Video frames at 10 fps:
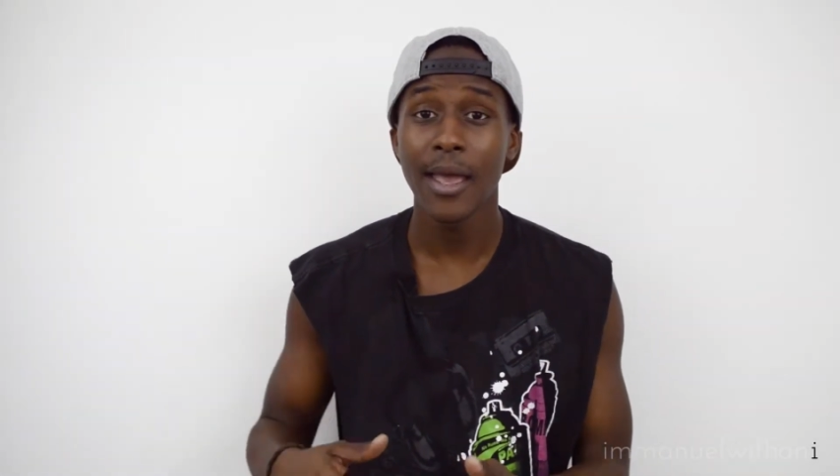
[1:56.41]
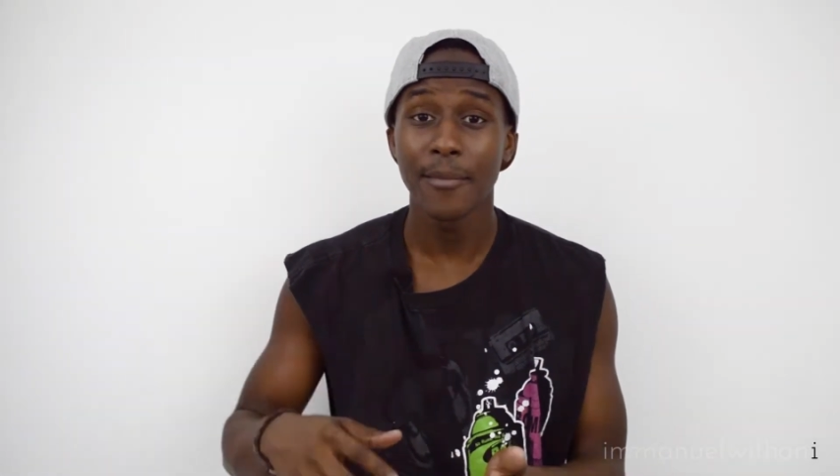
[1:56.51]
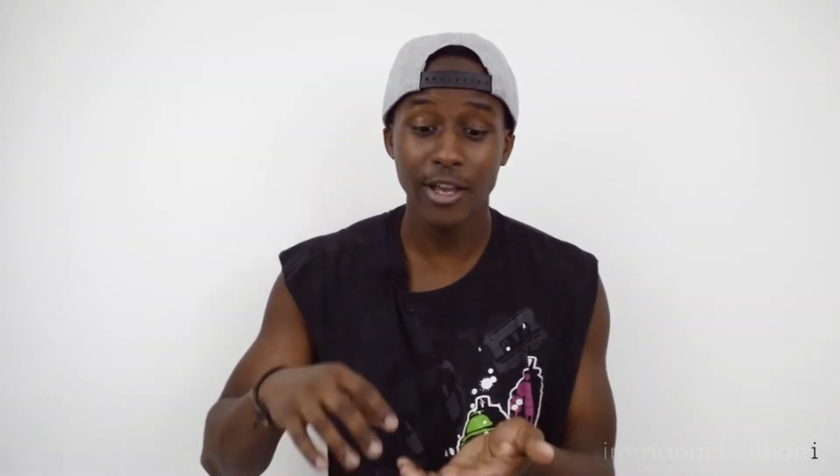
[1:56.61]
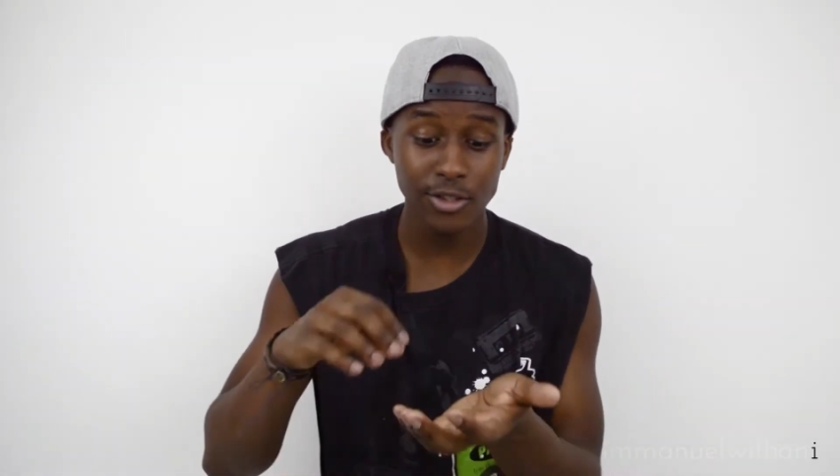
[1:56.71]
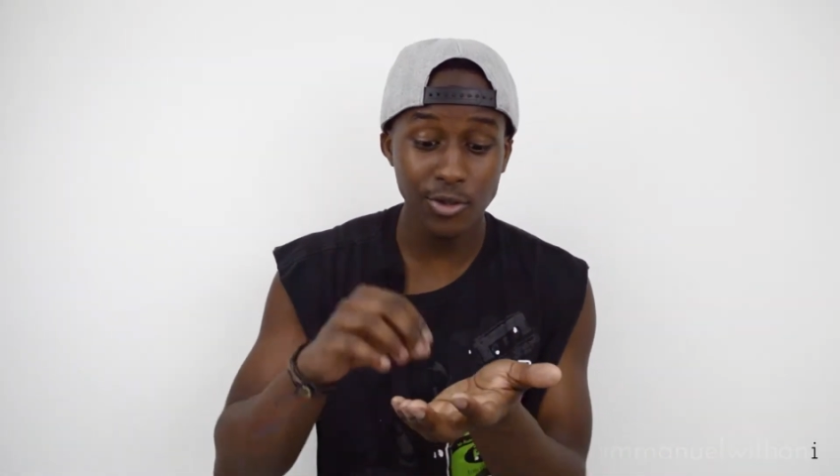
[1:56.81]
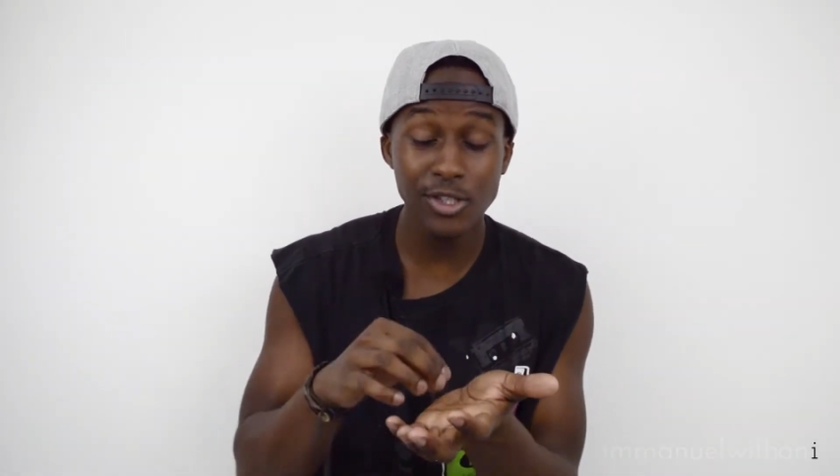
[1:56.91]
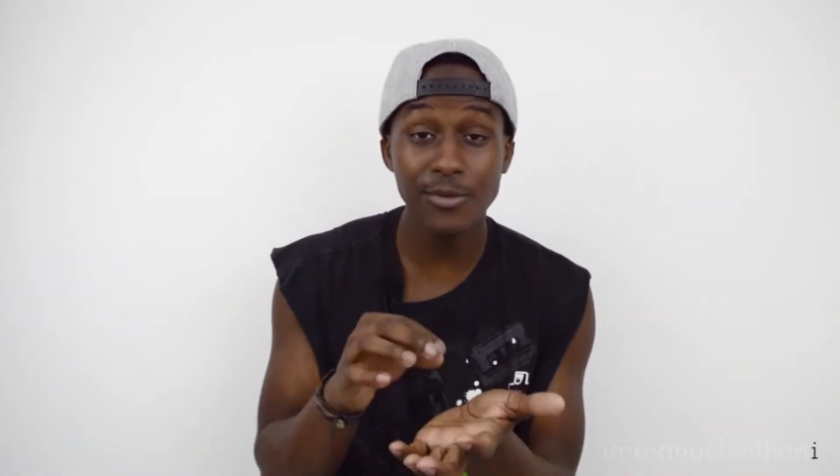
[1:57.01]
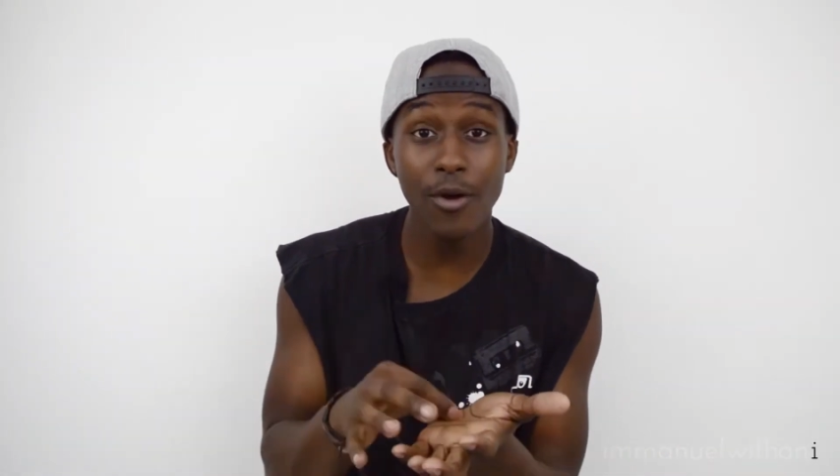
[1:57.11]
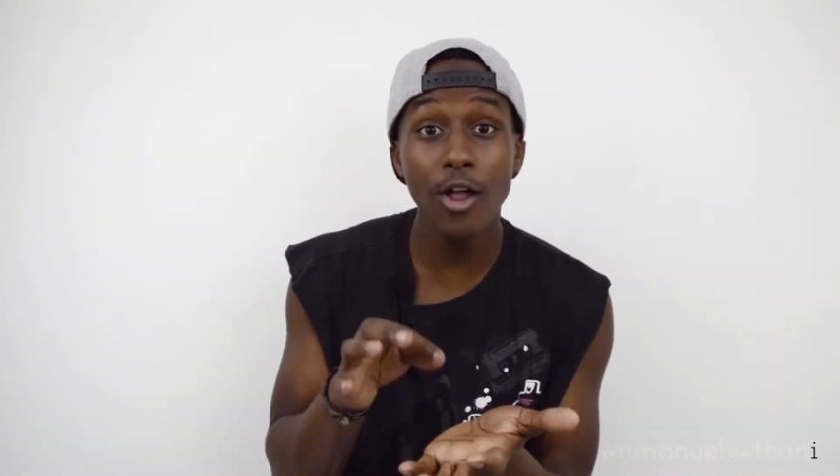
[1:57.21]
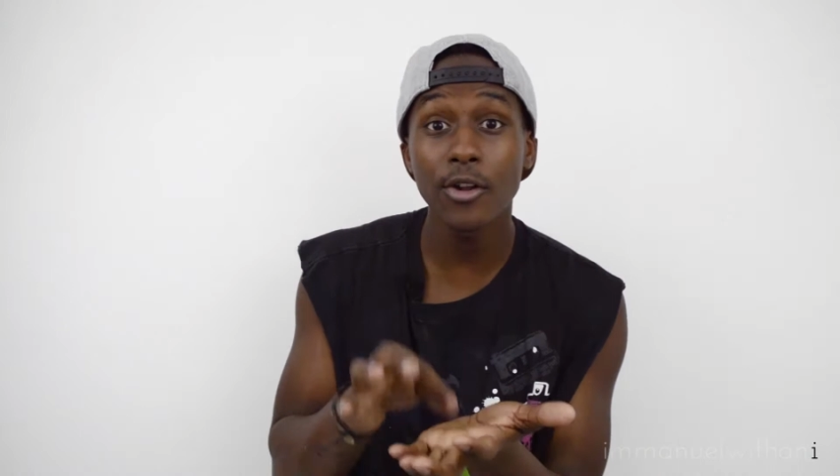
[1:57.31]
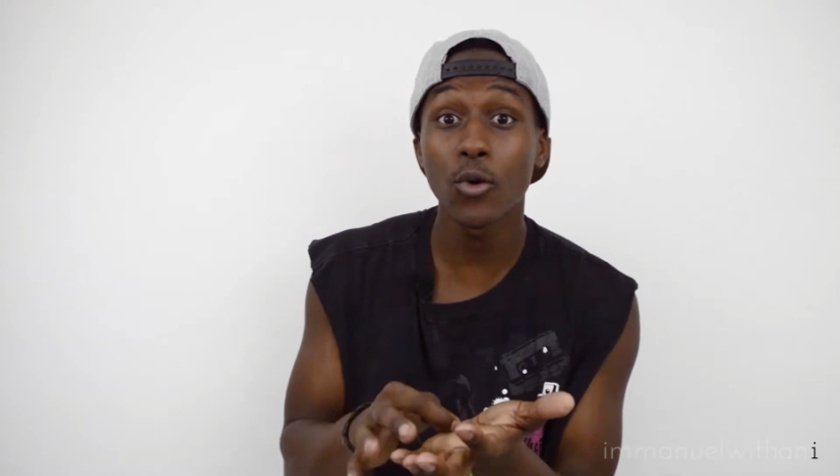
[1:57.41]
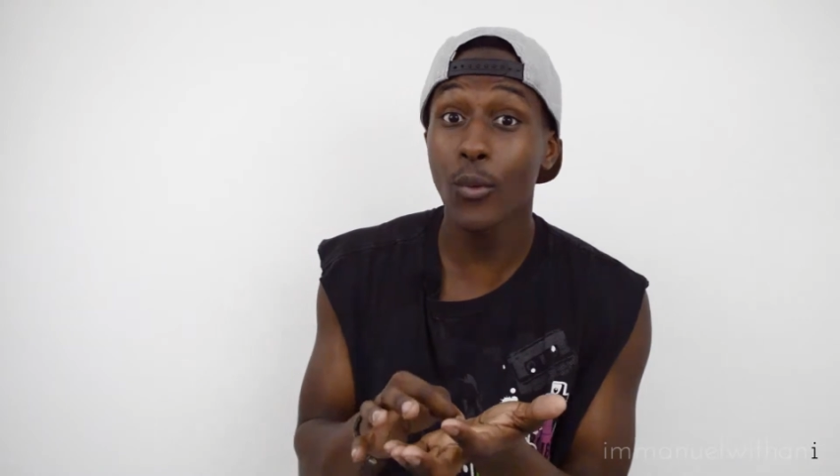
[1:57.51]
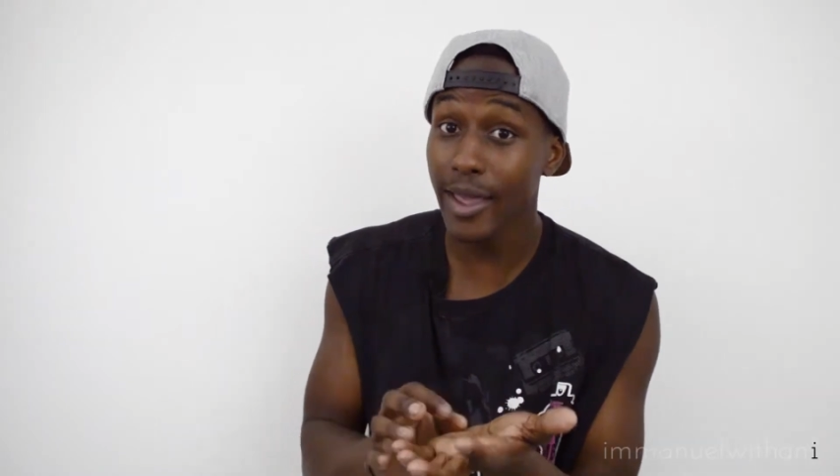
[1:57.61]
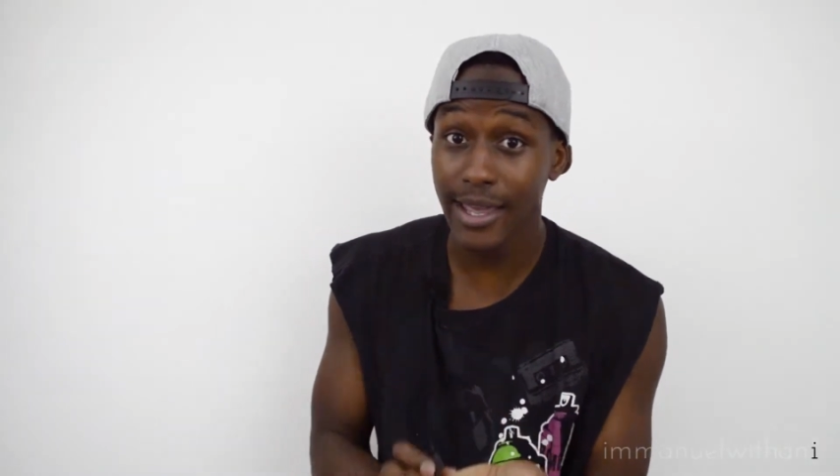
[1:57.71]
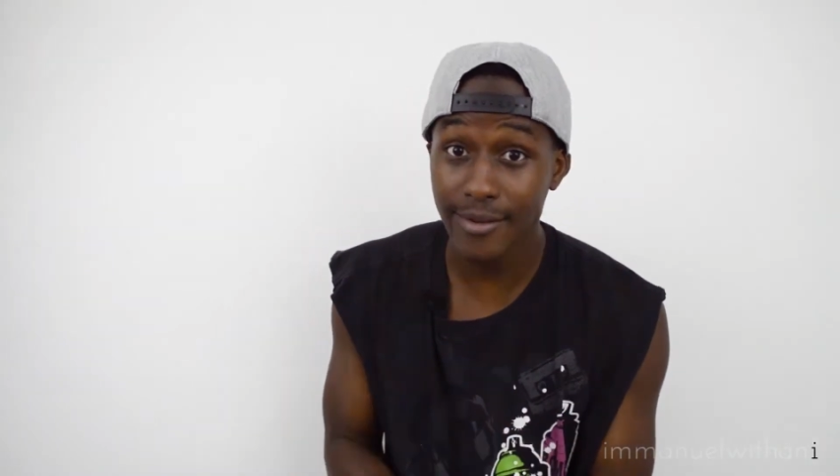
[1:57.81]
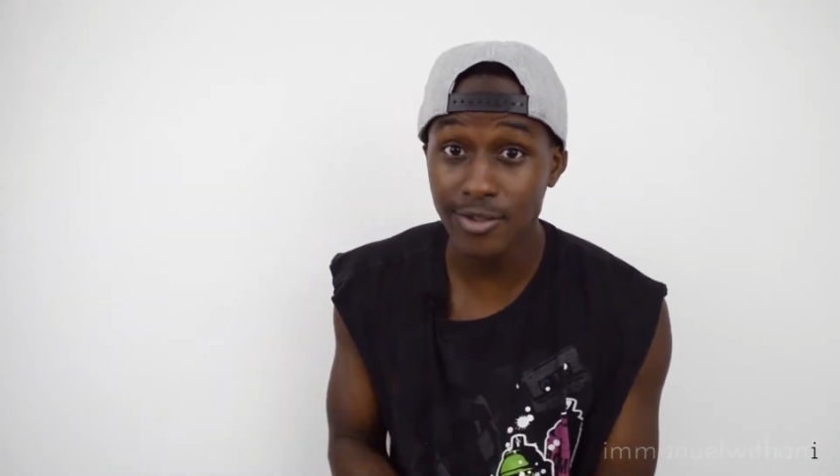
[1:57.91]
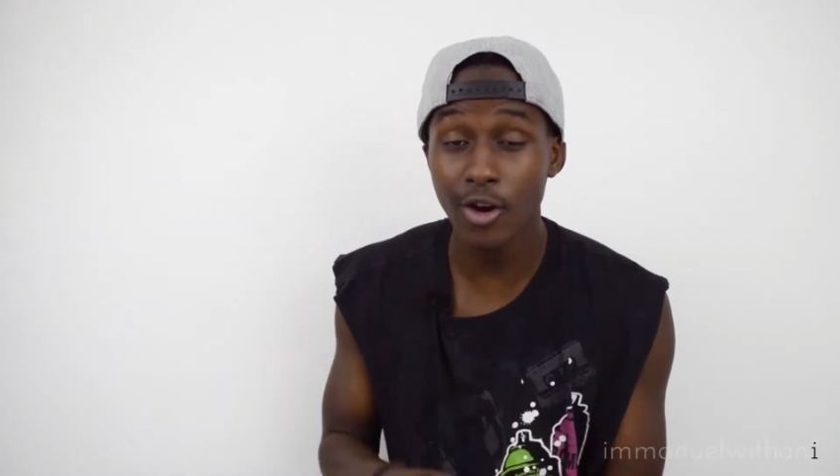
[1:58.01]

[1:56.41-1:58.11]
because those smaller waves